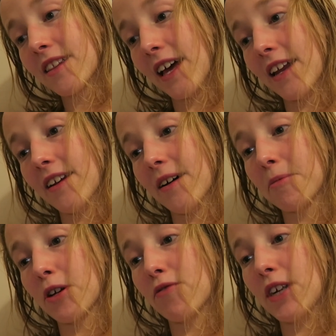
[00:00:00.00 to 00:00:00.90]
then
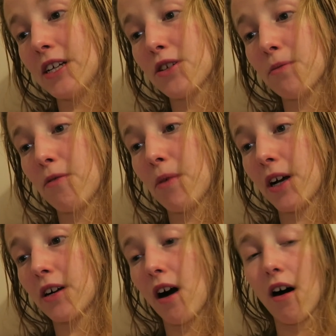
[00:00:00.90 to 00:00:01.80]
I'm going to read some of my
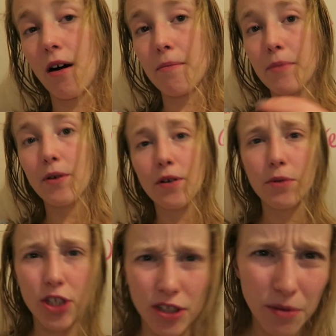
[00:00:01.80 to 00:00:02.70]
Calm book,
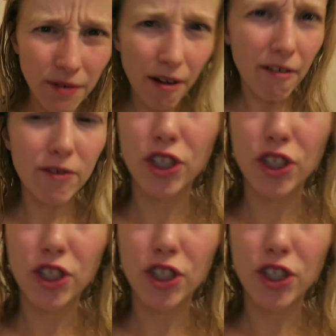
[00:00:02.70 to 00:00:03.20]
which I don't know if I've ever